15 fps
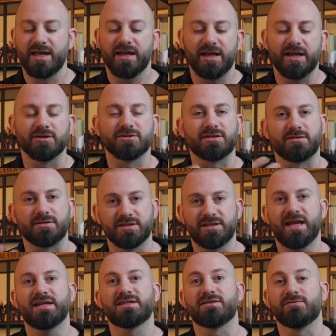Here's a little
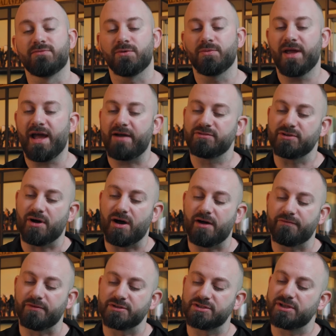taste of what we have to offer.